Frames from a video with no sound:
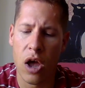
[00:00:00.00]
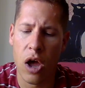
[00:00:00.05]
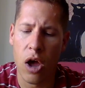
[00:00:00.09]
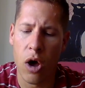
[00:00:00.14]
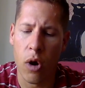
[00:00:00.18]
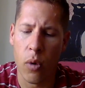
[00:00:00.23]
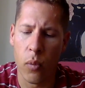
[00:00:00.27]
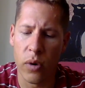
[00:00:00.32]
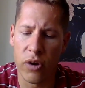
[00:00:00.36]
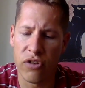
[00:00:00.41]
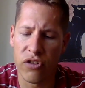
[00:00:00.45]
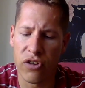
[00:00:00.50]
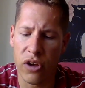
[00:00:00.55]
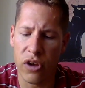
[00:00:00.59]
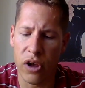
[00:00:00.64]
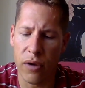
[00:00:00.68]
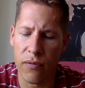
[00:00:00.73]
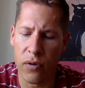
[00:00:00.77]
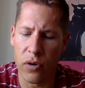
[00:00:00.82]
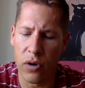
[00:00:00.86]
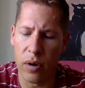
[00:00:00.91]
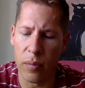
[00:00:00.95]
Which
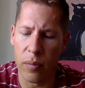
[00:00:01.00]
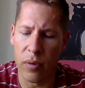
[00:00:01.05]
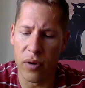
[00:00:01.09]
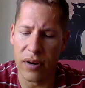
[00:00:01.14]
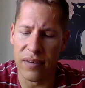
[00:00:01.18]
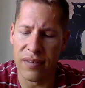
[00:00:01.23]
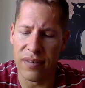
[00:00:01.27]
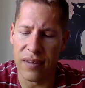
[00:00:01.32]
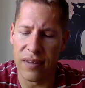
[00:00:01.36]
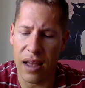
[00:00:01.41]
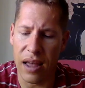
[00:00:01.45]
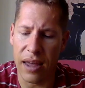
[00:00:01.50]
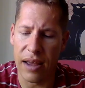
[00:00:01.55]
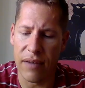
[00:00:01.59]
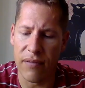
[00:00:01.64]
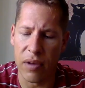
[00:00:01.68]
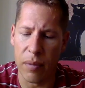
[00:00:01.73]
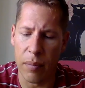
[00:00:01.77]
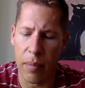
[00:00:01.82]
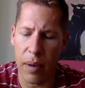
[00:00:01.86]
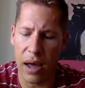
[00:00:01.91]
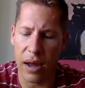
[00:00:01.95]
vertebra does not have
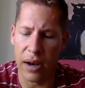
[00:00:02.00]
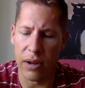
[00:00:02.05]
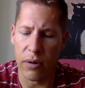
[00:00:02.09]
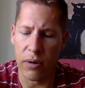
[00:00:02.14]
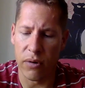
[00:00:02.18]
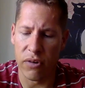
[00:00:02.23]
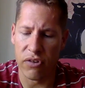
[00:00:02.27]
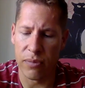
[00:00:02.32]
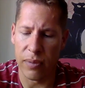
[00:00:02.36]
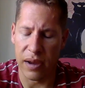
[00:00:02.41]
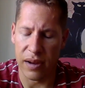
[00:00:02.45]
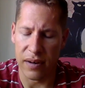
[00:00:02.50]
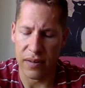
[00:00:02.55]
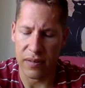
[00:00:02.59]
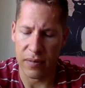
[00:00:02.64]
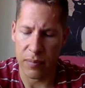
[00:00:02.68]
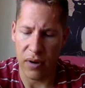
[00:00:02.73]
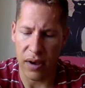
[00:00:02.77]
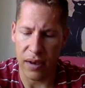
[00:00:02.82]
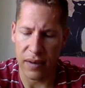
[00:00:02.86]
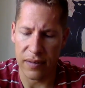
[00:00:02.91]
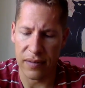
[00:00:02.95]
a body or a spinous
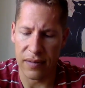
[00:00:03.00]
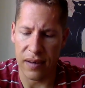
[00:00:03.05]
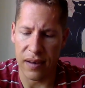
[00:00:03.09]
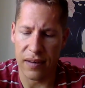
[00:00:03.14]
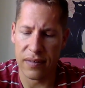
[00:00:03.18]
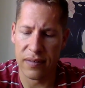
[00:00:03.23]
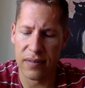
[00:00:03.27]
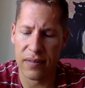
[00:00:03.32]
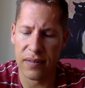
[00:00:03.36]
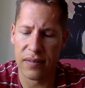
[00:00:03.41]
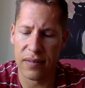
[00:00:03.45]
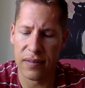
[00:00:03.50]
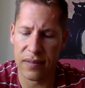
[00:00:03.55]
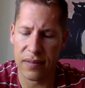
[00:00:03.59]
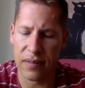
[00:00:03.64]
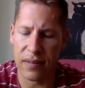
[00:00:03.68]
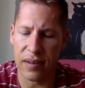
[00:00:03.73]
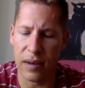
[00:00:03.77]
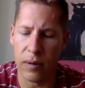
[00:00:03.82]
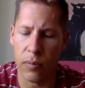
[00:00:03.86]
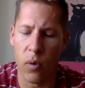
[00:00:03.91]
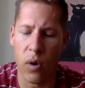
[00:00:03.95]
process?
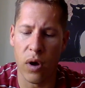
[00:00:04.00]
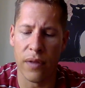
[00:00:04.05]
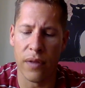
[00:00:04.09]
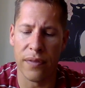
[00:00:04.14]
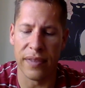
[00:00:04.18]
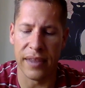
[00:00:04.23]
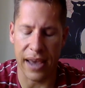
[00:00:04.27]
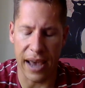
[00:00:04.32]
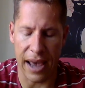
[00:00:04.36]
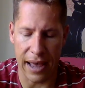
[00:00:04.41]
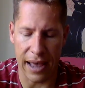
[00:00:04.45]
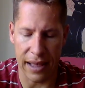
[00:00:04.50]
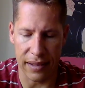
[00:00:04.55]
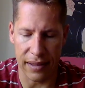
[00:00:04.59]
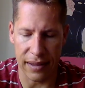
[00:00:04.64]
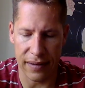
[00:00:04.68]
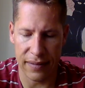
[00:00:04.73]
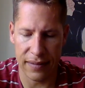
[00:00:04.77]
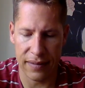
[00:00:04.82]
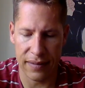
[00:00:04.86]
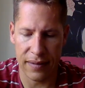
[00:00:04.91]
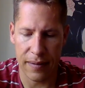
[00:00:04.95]
C1, the
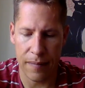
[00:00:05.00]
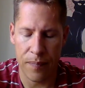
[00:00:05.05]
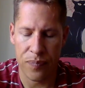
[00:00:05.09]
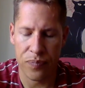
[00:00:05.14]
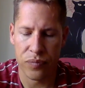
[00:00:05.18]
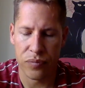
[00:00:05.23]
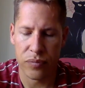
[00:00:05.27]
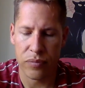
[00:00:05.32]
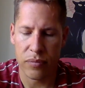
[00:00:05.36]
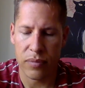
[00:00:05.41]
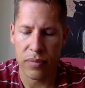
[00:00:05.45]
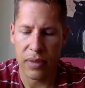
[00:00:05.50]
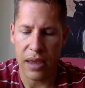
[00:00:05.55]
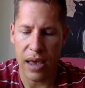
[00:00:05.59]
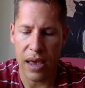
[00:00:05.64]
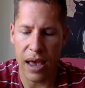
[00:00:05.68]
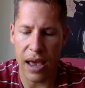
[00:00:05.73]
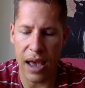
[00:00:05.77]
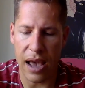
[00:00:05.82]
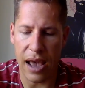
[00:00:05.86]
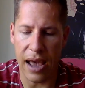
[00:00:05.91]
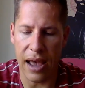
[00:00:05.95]
atlas.
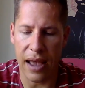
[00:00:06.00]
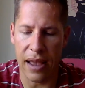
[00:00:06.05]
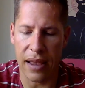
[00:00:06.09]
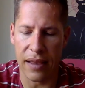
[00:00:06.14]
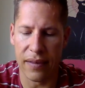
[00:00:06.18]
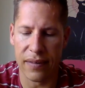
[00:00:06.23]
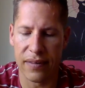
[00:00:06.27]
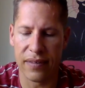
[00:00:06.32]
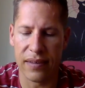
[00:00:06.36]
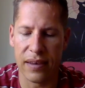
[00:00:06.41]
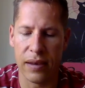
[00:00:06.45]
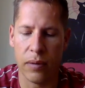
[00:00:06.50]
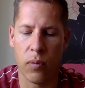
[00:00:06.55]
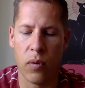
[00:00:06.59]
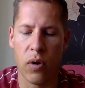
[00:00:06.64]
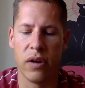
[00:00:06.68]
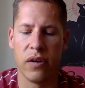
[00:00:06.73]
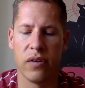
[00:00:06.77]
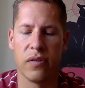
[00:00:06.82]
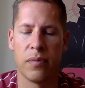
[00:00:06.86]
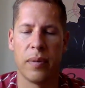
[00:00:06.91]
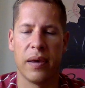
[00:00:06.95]
And
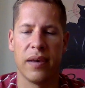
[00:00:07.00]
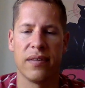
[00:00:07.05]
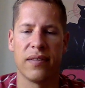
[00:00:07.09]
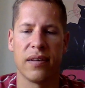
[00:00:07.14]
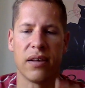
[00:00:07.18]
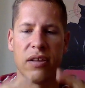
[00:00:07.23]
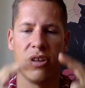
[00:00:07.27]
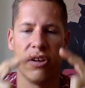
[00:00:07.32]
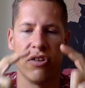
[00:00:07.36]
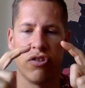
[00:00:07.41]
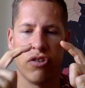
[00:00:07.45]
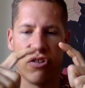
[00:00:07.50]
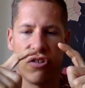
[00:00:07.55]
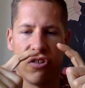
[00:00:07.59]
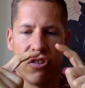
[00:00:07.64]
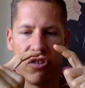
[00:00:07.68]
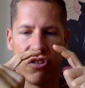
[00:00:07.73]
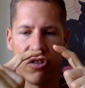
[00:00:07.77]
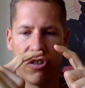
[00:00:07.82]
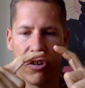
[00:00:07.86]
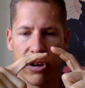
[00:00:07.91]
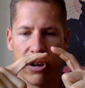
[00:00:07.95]
C1 is basically just a
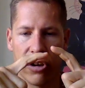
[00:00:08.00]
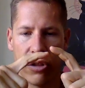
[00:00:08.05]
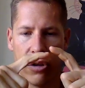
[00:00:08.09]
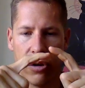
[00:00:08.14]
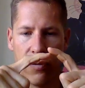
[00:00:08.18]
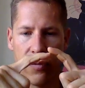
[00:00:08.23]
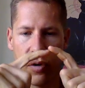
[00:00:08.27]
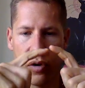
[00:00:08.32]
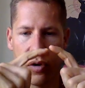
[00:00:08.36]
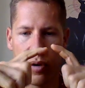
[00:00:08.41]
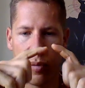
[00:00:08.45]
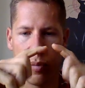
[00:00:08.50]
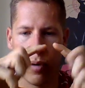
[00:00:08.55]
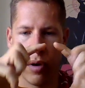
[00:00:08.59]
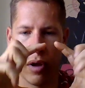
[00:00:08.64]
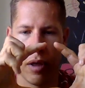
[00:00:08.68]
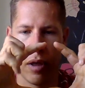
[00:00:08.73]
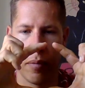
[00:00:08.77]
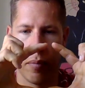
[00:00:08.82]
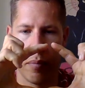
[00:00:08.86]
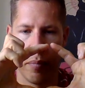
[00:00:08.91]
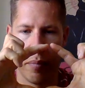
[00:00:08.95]
circular
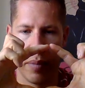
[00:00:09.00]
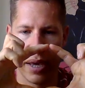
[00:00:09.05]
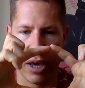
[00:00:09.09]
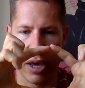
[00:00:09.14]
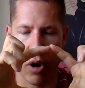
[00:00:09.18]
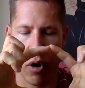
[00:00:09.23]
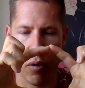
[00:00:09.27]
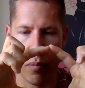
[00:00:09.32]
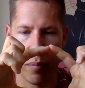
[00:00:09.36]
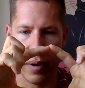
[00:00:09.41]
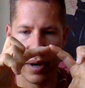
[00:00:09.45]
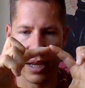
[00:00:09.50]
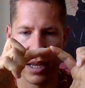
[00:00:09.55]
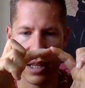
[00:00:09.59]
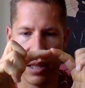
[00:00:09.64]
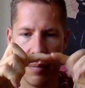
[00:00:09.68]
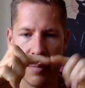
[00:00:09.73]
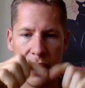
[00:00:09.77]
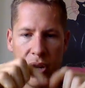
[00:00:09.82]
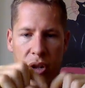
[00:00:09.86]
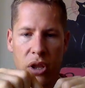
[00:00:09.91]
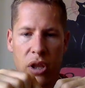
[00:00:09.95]
vertebra, big opening in the
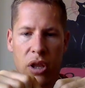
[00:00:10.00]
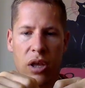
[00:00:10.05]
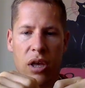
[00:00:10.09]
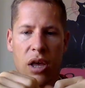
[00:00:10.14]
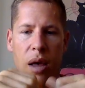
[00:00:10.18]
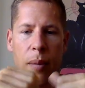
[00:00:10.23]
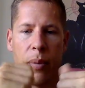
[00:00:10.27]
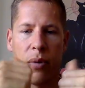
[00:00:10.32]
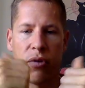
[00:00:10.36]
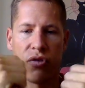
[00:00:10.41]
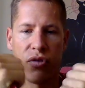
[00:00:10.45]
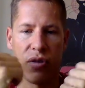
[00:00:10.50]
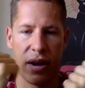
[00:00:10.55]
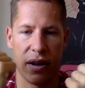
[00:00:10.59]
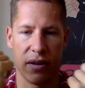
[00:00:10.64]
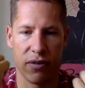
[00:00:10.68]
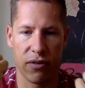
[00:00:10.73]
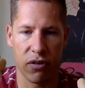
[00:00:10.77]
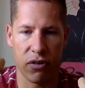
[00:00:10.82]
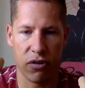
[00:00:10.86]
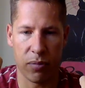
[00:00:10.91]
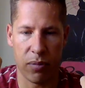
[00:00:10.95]
middle, couple
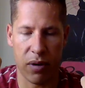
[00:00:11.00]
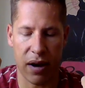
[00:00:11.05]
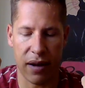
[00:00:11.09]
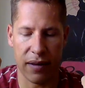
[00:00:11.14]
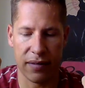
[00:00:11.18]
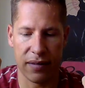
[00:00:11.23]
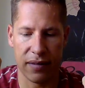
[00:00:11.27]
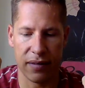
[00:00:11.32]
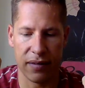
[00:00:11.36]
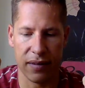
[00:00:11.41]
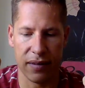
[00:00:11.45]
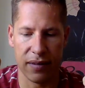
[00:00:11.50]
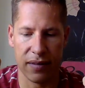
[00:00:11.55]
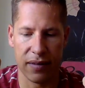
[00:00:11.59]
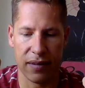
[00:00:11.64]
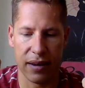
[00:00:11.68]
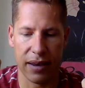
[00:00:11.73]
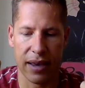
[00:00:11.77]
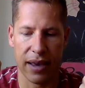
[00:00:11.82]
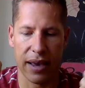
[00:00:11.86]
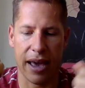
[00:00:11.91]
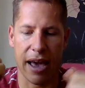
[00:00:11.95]
transverse processes
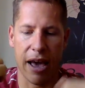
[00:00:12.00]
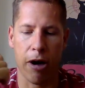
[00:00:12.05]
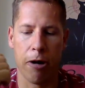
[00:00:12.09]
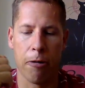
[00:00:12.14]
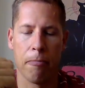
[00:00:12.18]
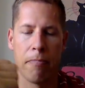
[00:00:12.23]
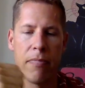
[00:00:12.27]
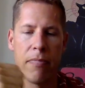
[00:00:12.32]
sticking out.